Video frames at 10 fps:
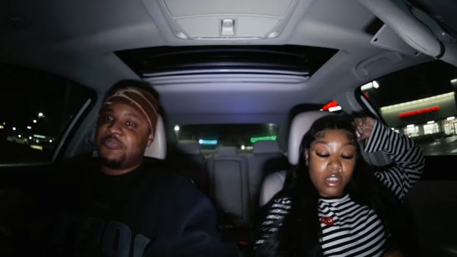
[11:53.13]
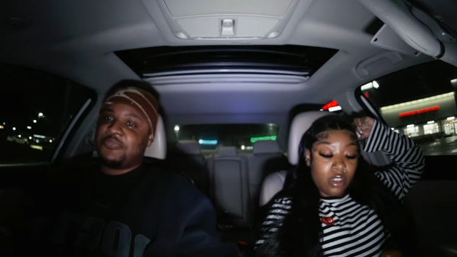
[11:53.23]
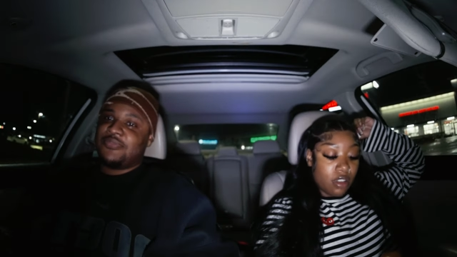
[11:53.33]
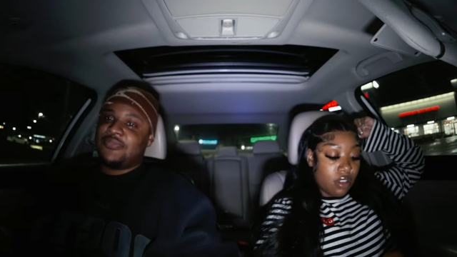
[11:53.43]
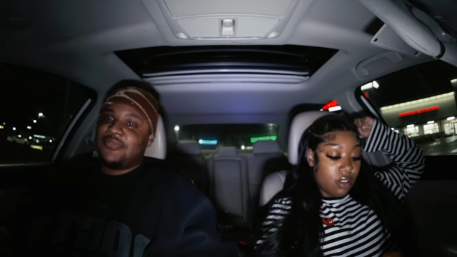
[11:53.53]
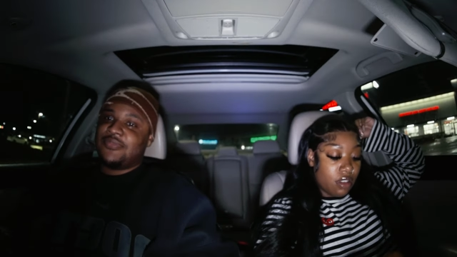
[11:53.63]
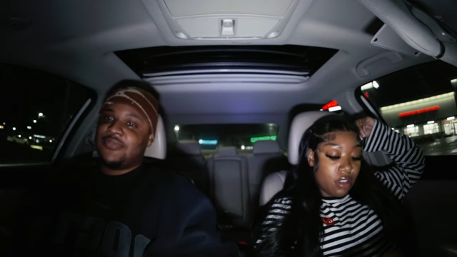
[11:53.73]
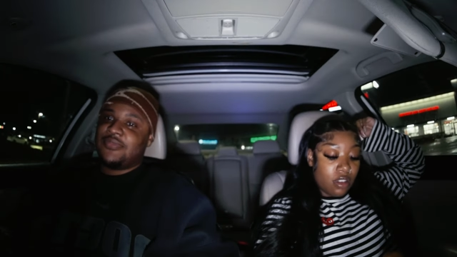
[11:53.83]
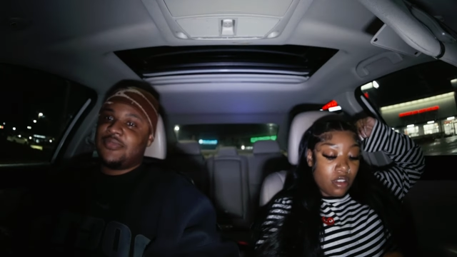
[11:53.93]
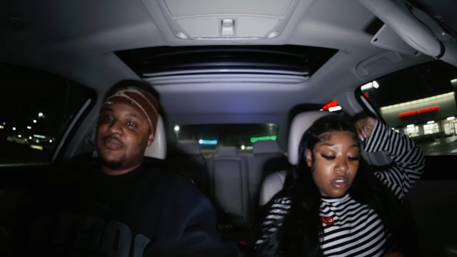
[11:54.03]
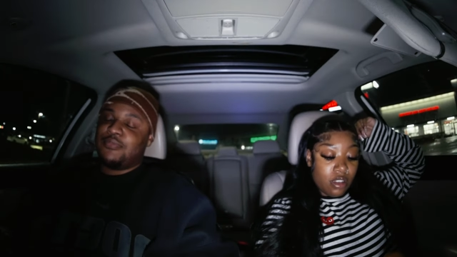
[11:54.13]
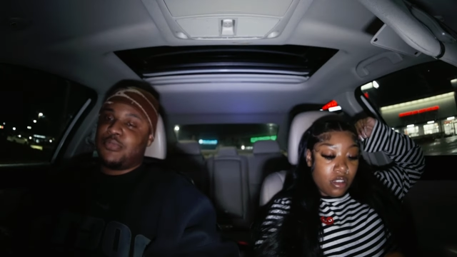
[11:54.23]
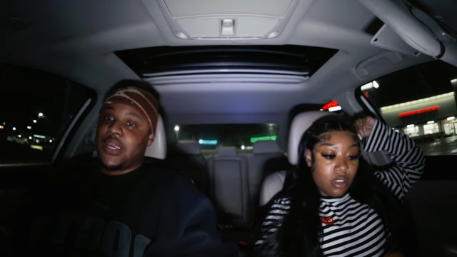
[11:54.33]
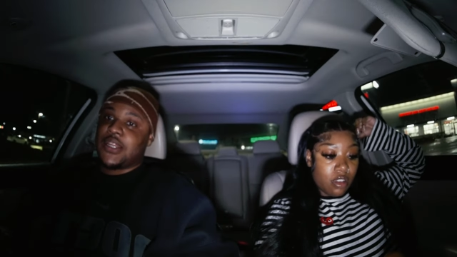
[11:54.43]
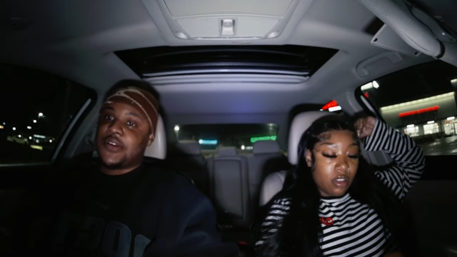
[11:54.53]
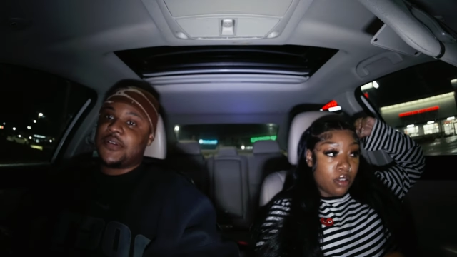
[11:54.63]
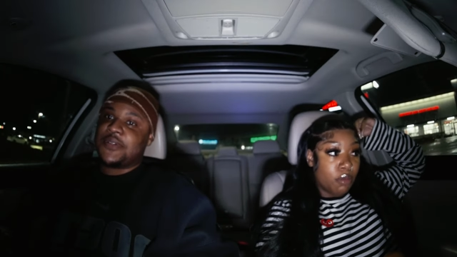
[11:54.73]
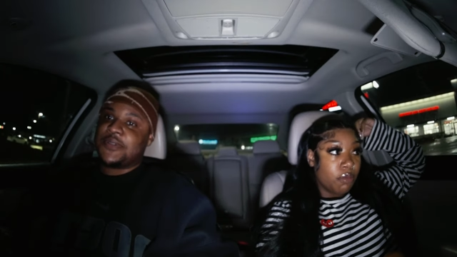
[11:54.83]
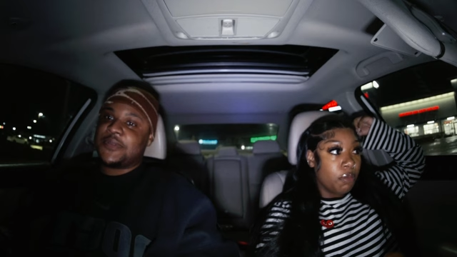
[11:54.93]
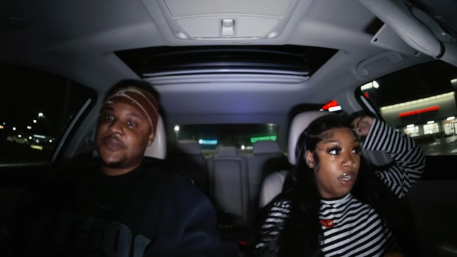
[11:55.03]
Speaker 1: Yeah. Break it down.
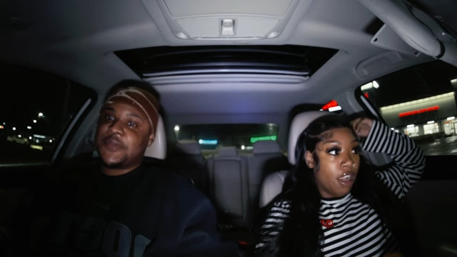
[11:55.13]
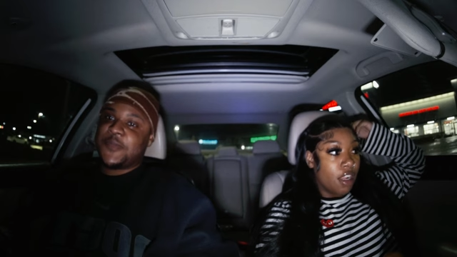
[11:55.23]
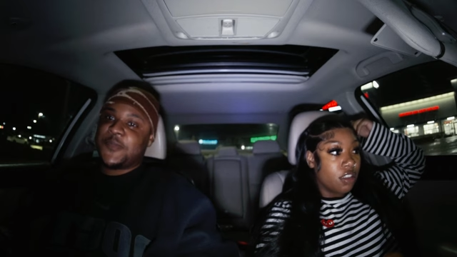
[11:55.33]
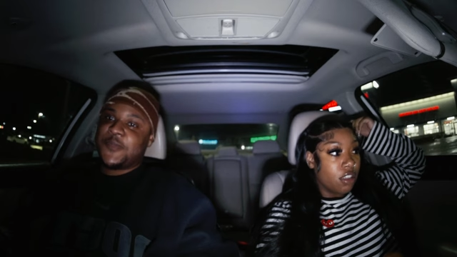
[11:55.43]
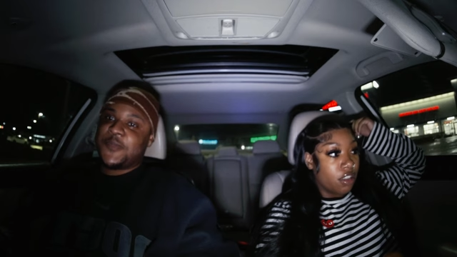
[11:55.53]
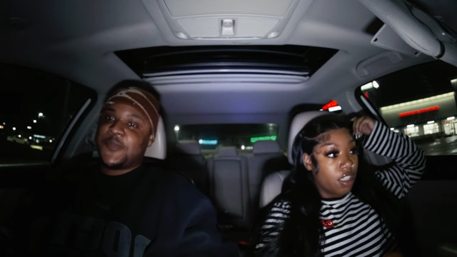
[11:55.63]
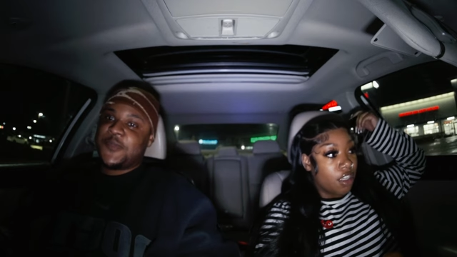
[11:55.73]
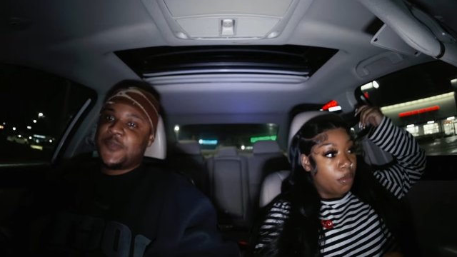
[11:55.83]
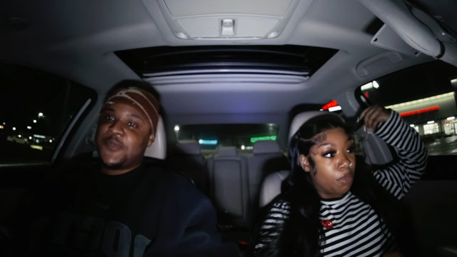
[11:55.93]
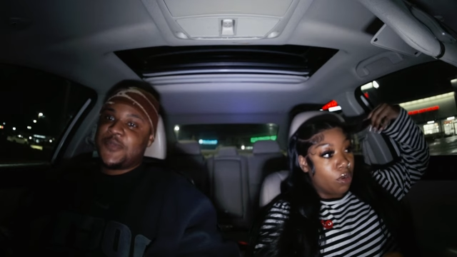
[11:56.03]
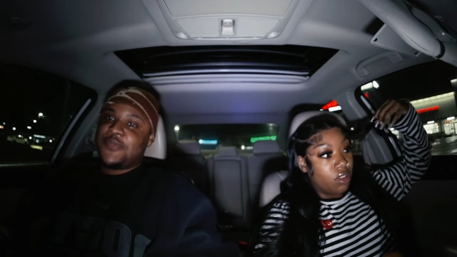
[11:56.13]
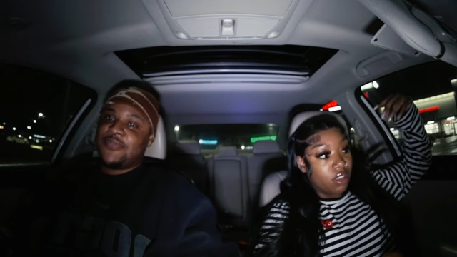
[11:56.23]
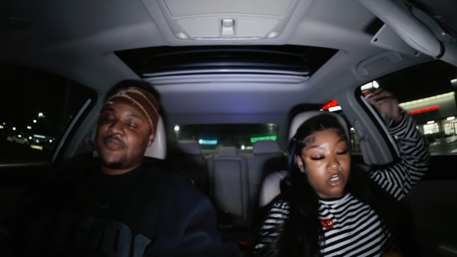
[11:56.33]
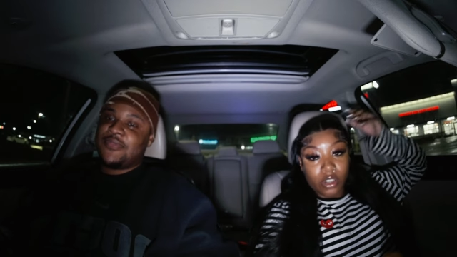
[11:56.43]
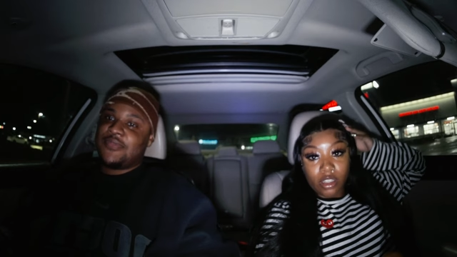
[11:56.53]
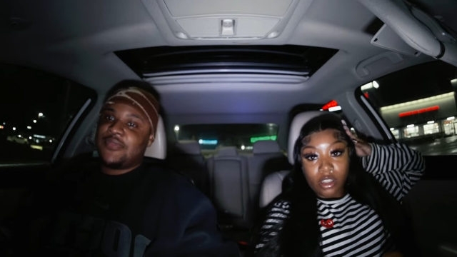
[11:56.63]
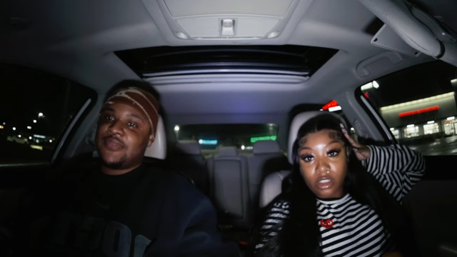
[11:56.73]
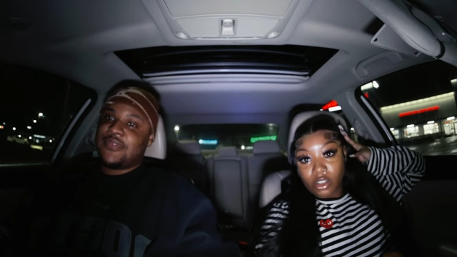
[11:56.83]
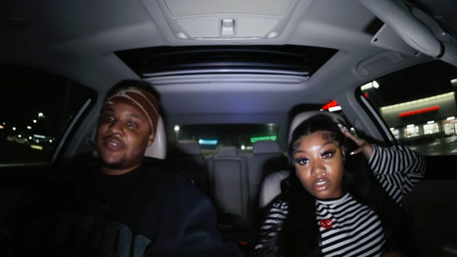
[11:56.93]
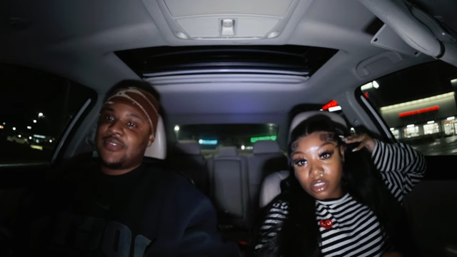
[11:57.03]
But I gotta start taking them bowling so they
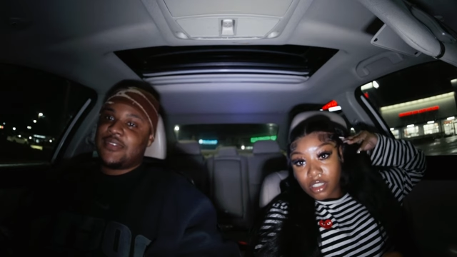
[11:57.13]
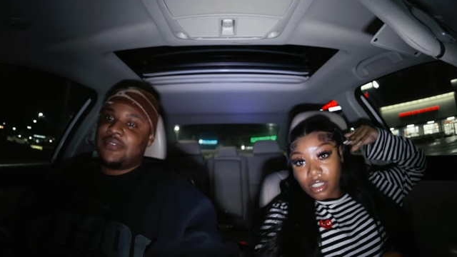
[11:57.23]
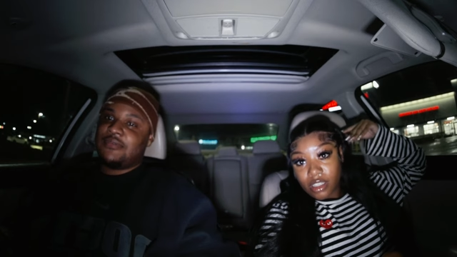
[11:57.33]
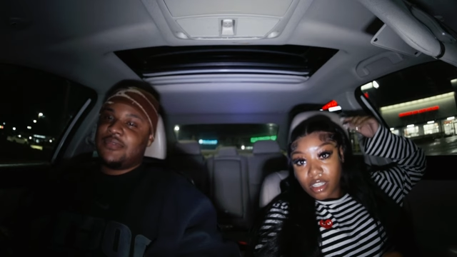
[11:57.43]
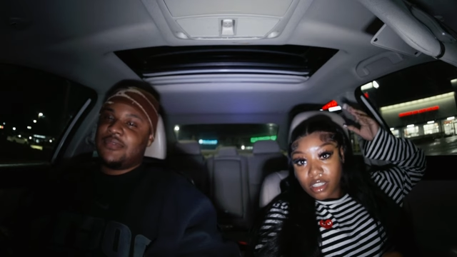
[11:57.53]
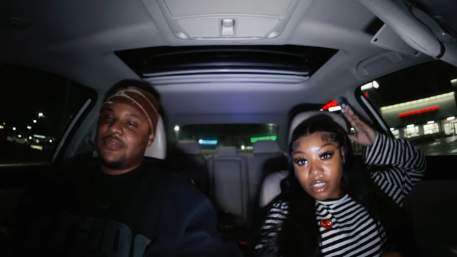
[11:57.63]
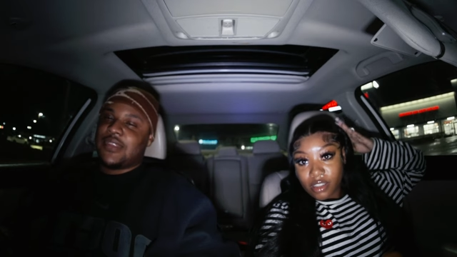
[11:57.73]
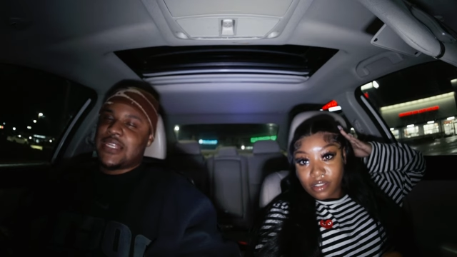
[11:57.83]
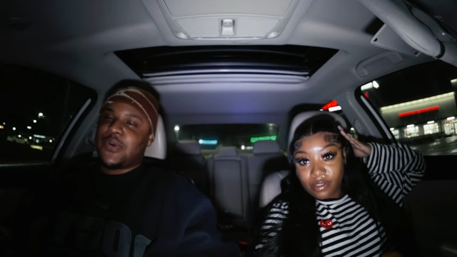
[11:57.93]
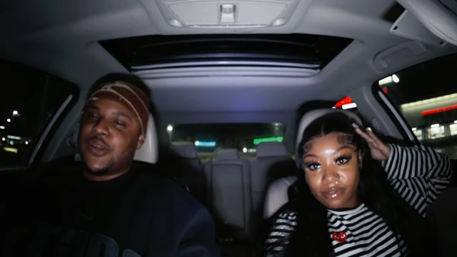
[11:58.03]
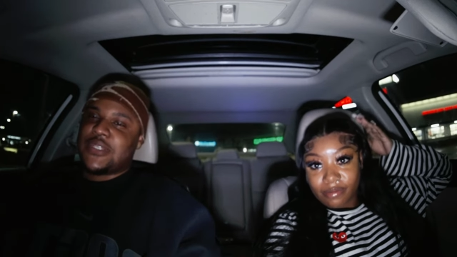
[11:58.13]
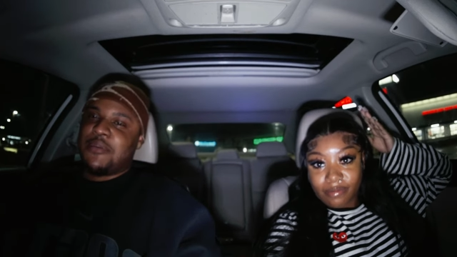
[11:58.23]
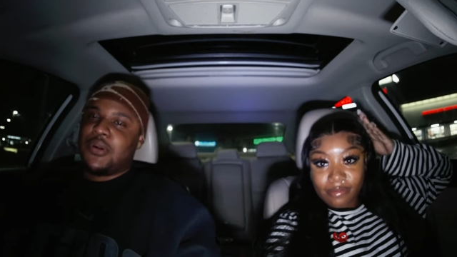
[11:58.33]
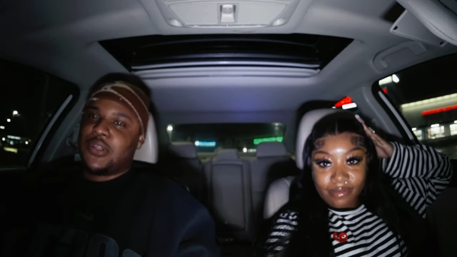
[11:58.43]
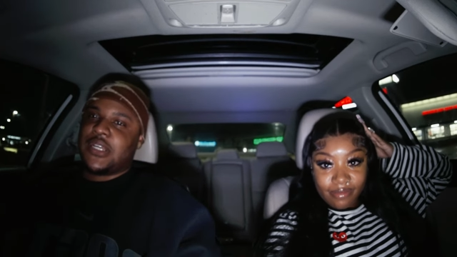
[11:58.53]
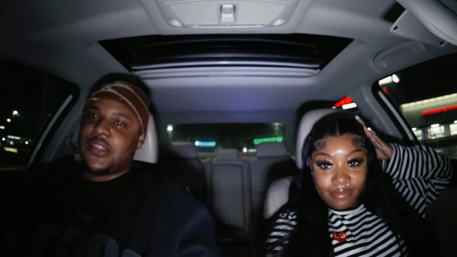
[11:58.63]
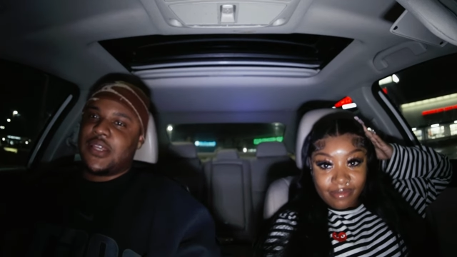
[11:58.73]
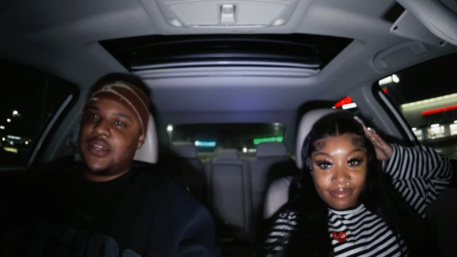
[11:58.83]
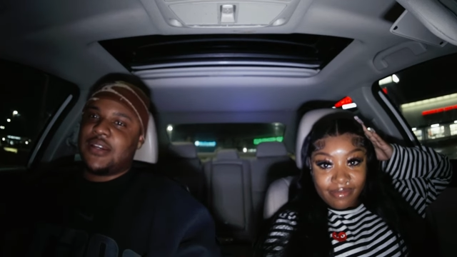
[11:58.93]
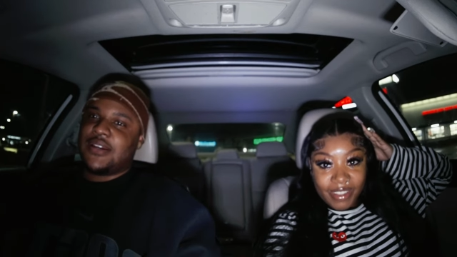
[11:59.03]
can learn to stay in their lane.
Speaker 2: That's why you said bowling the other
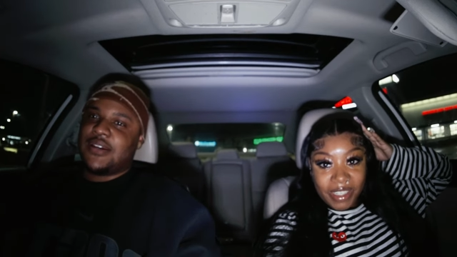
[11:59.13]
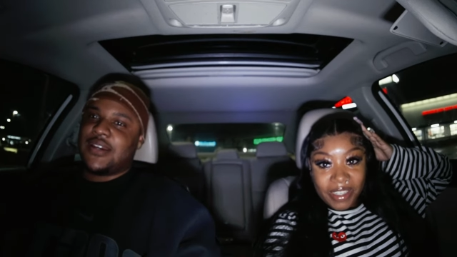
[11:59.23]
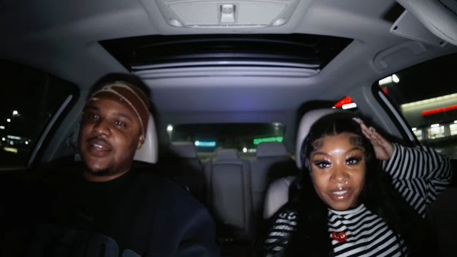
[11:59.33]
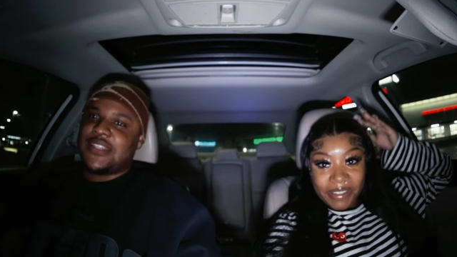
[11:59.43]
day. Yeah.